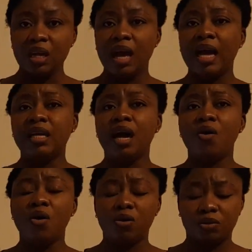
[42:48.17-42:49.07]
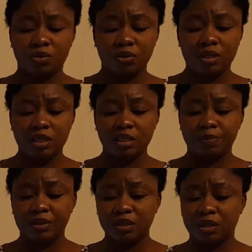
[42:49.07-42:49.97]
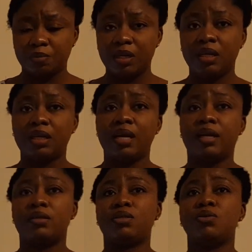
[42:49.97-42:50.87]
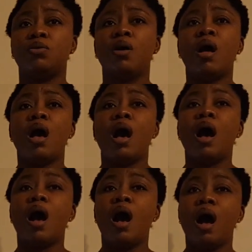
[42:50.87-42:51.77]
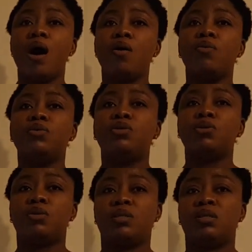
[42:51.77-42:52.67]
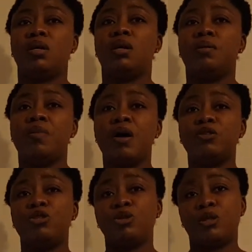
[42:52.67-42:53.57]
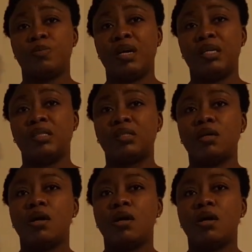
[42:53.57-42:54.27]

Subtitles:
And now also this brings me next to house dust mites.